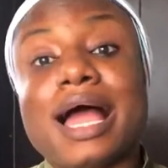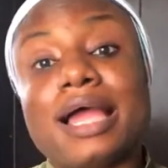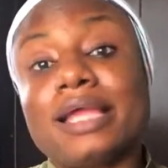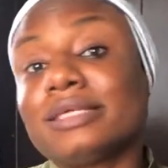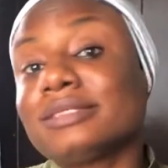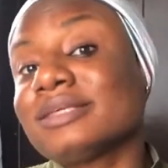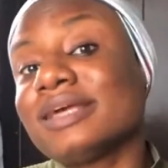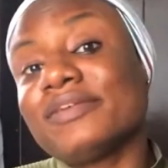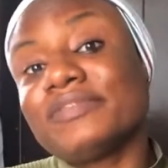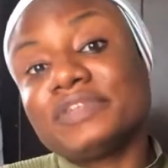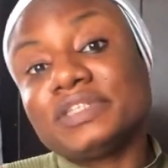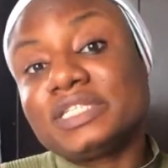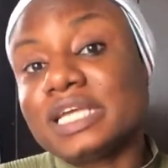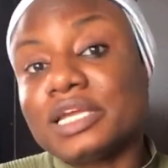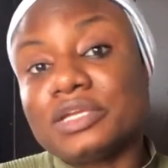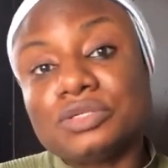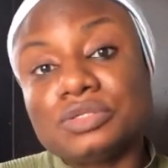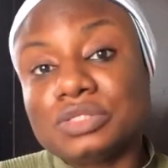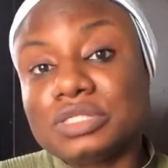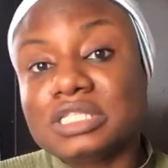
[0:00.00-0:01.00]
It's not every
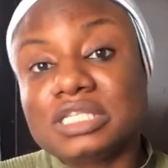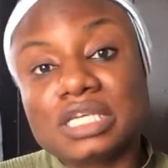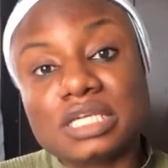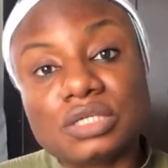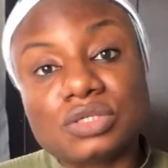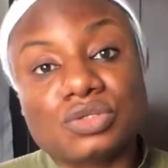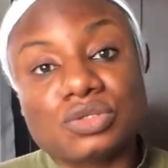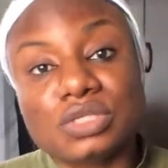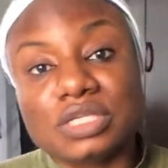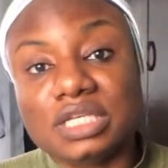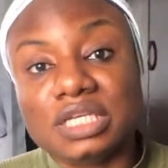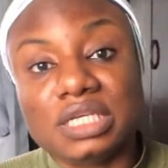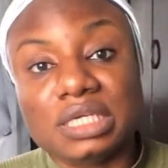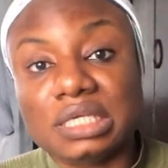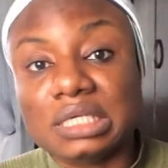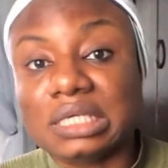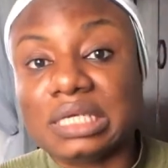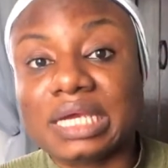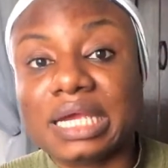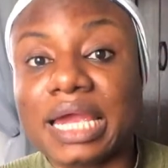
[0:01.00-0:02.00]
time you take to
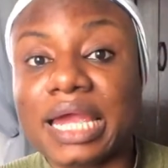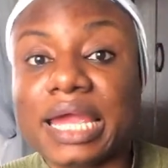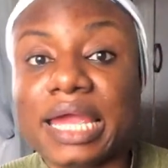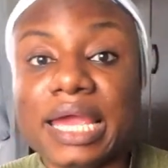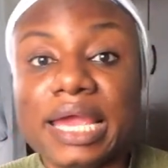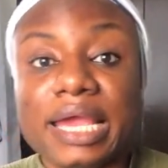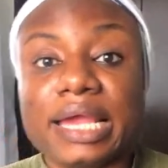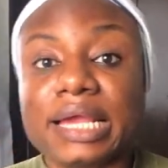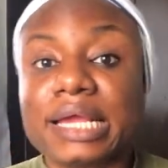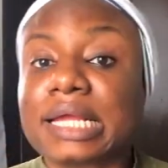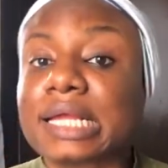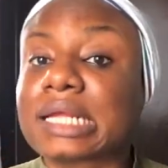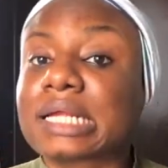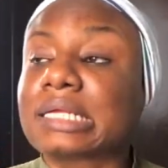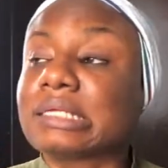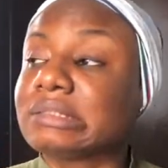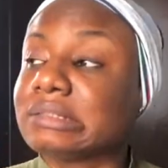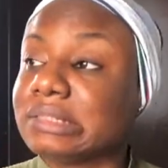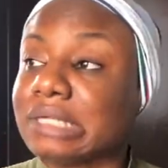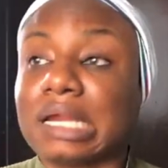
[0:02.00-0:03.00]
the hair
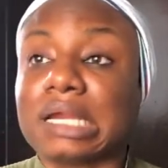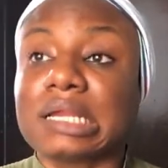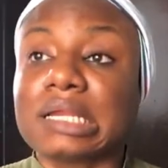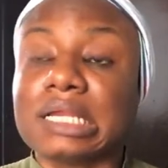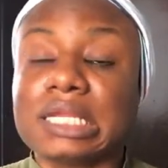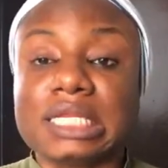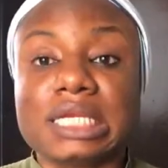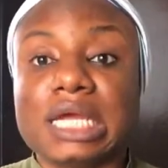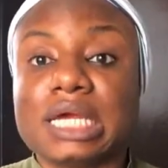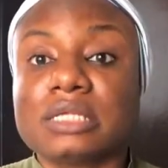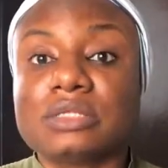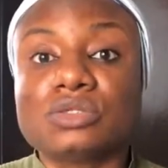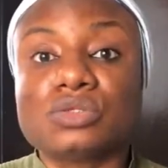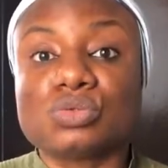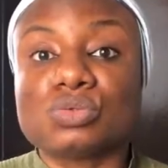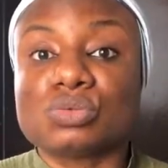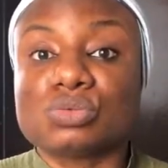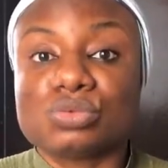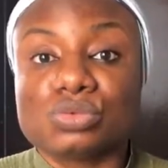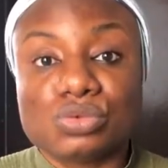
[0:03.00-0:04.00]
dry cleaner
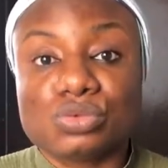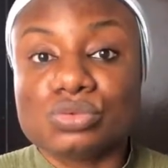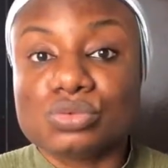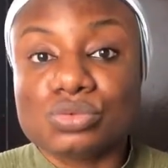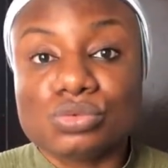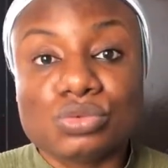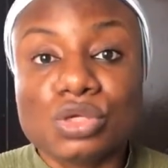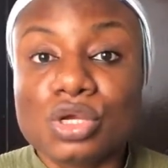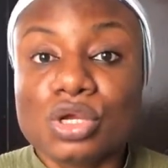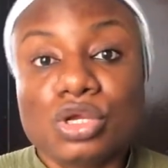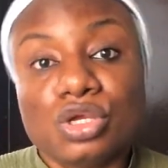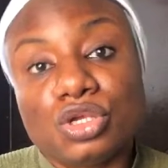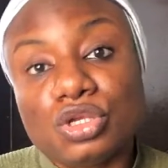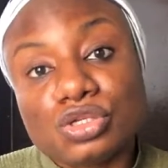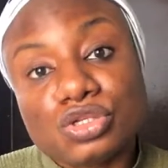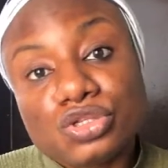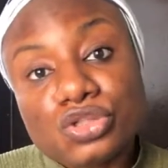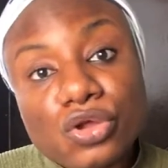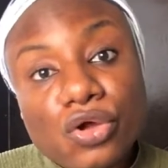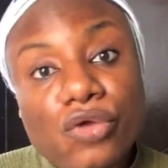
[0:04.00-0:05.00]
to do your
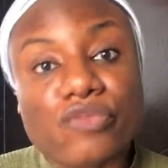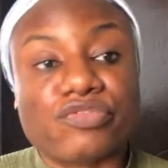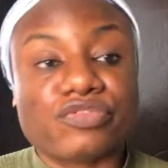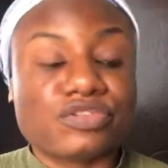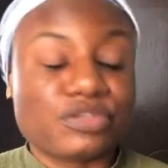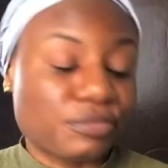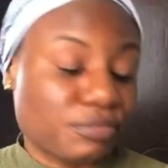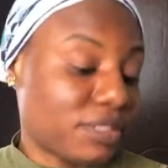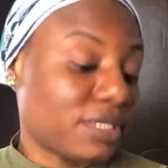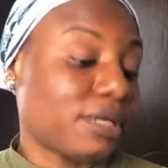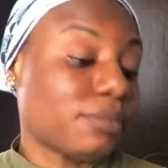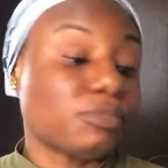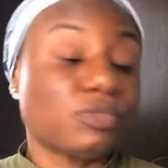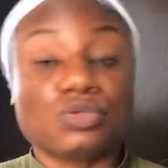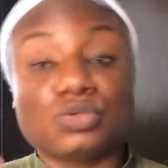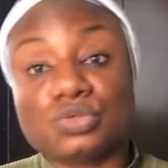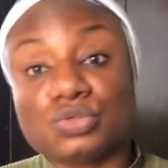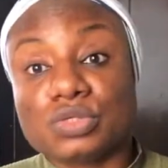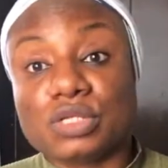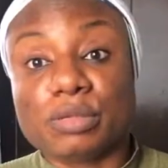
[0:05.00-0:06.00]
stuff. Sometimes
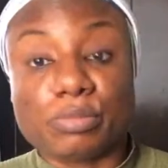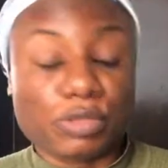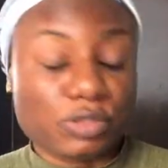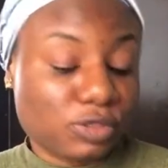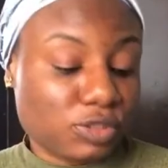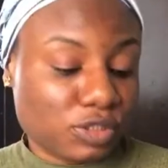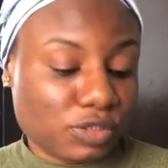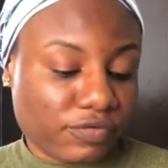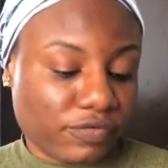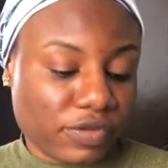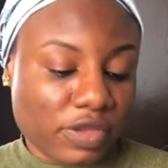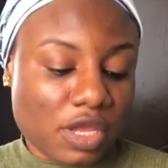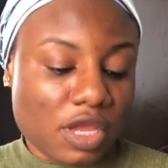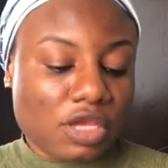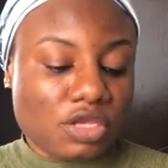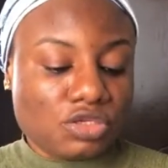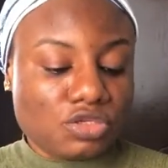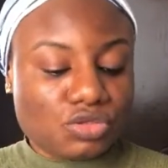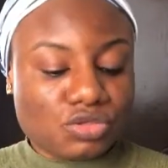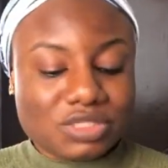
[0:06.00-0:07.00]
you do them yourself.
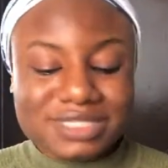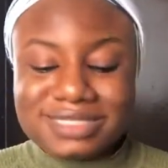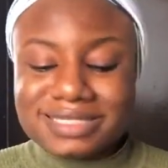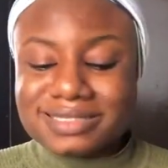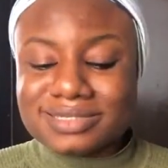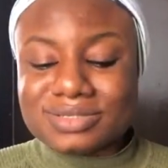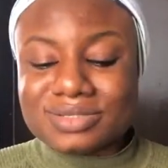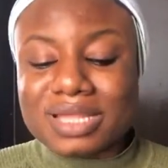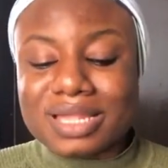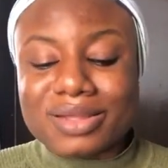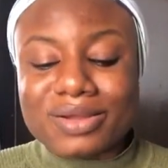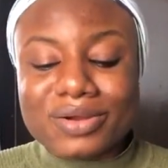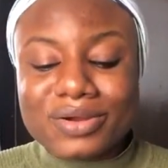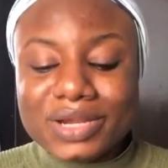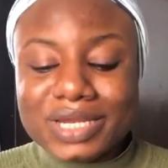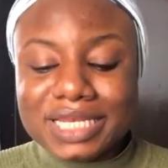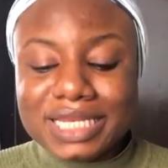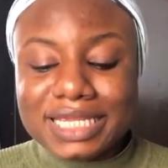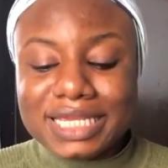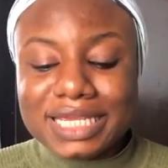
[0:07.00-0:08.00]
So this is a
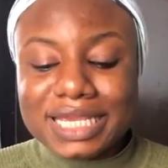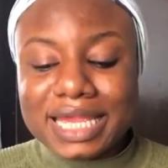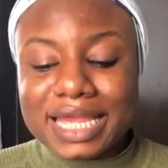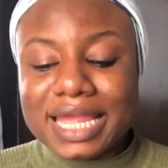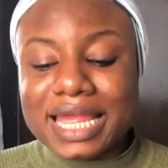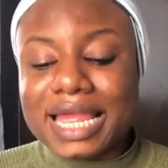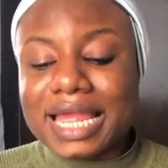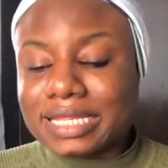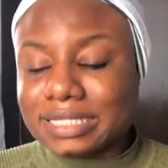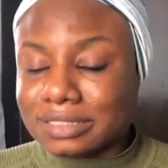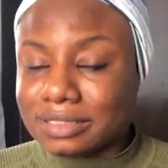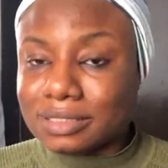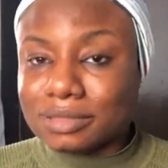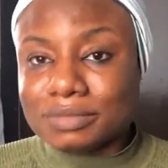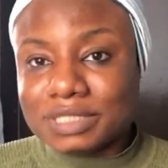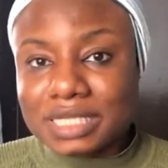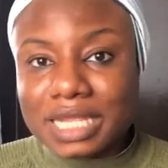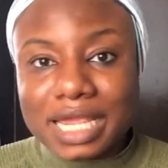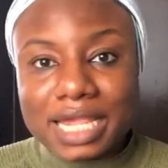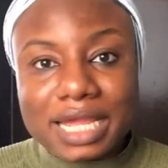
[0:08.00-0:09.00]
curly hair. It's
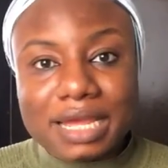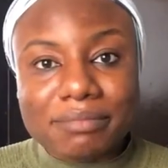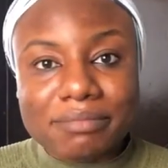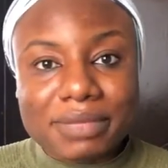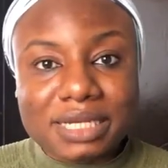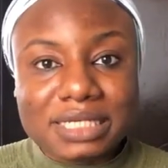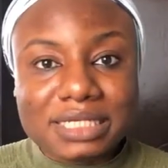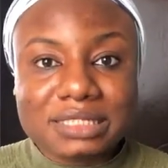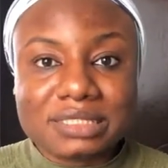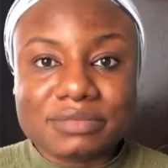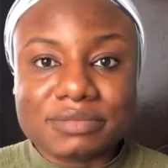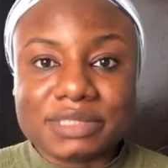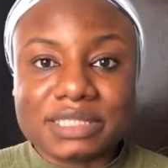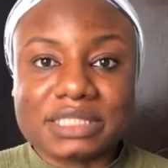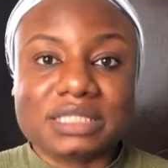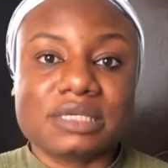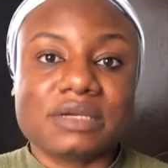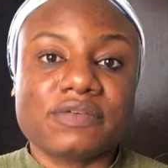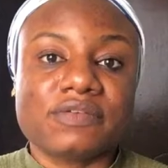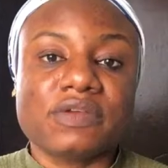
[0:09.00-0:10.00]
something I can manage
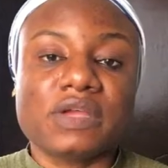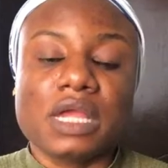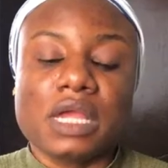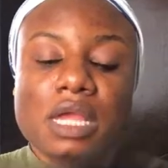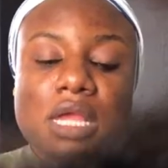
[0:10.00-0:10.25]
myself.